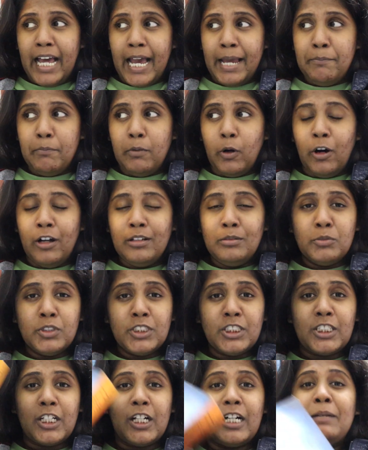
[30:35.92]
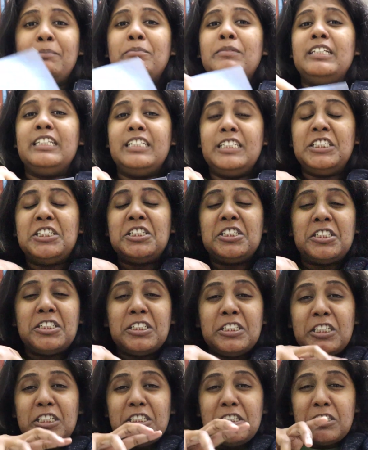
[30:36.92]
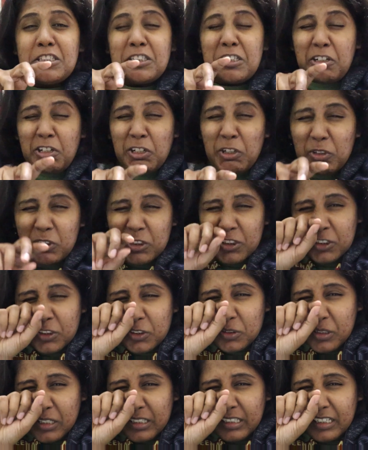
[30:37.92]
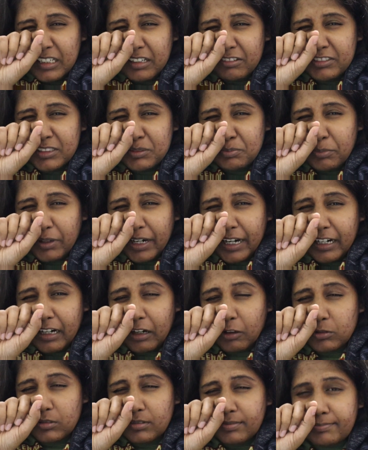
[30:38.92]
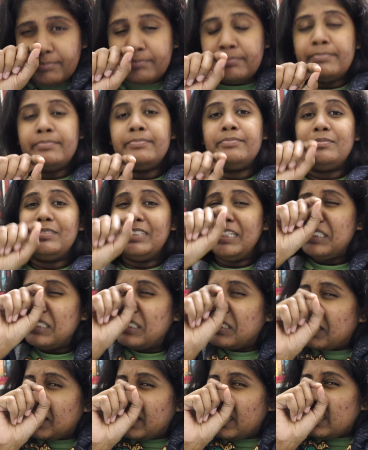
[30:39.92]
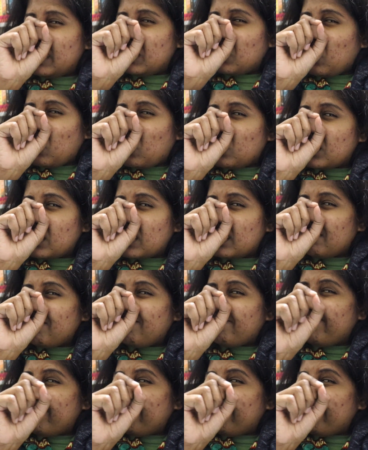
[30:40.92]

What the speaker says: I'm this close to a nervous breakdown. This close.